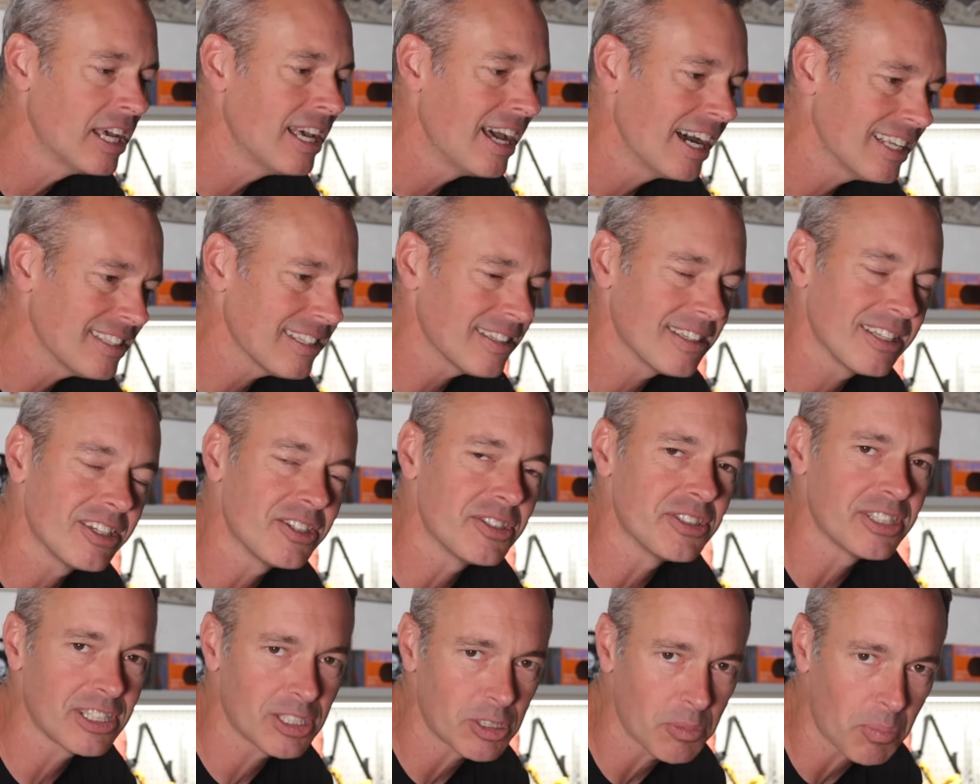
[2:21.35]
It's a little
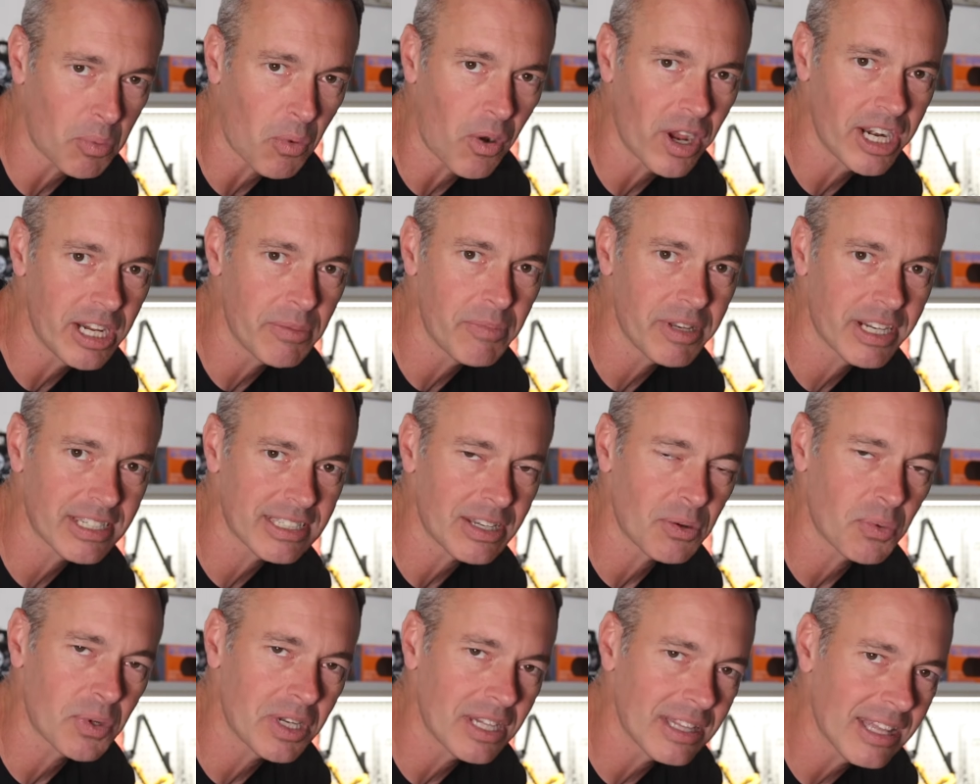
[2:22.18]
disappointing because
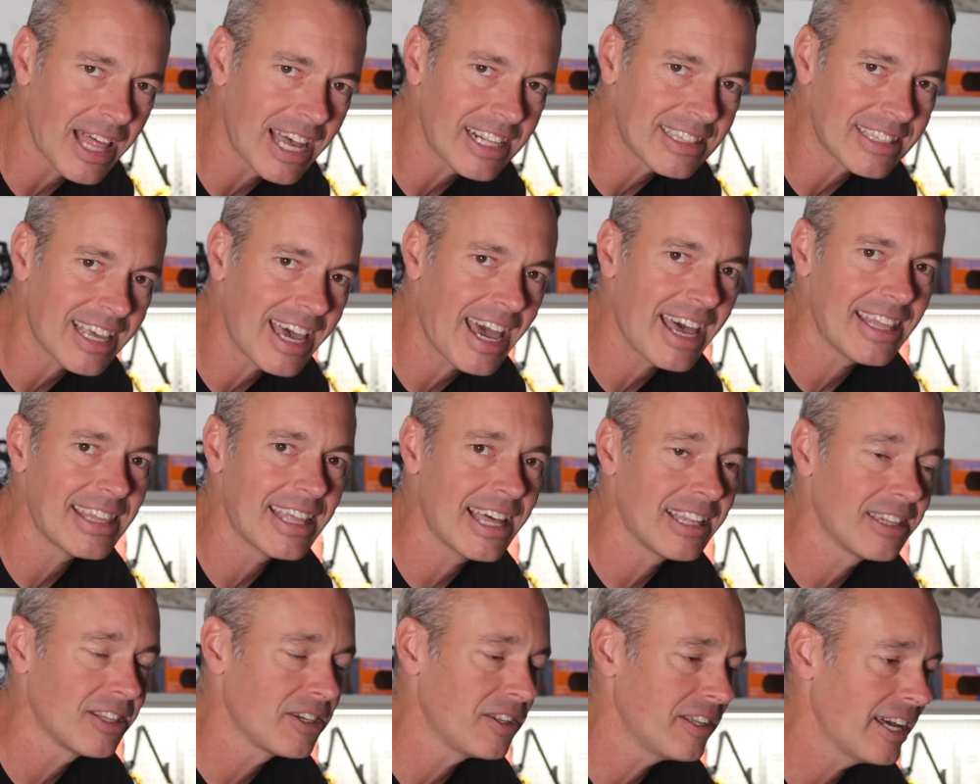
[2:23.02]
I would have liked to have
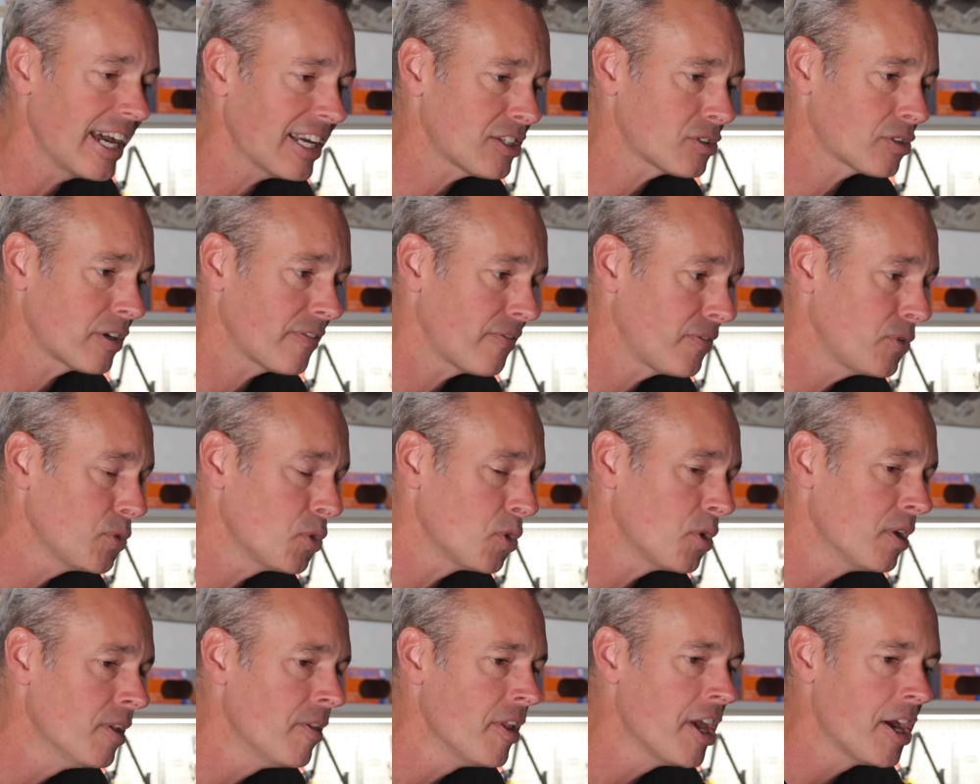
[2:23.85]
that little extra
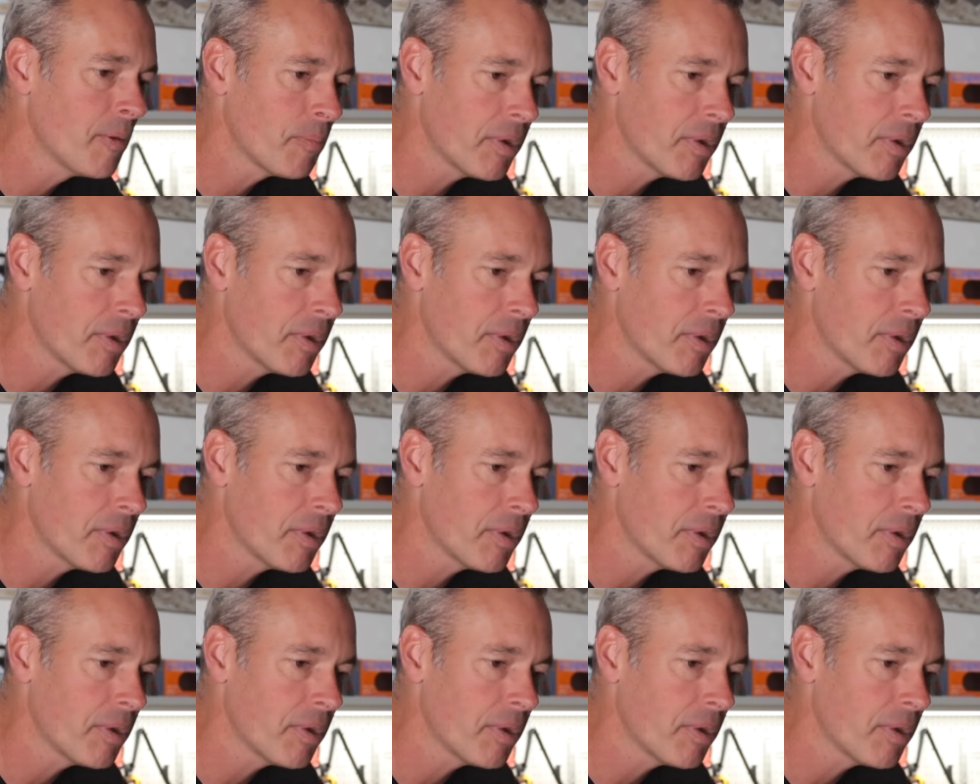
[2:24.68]
fuel,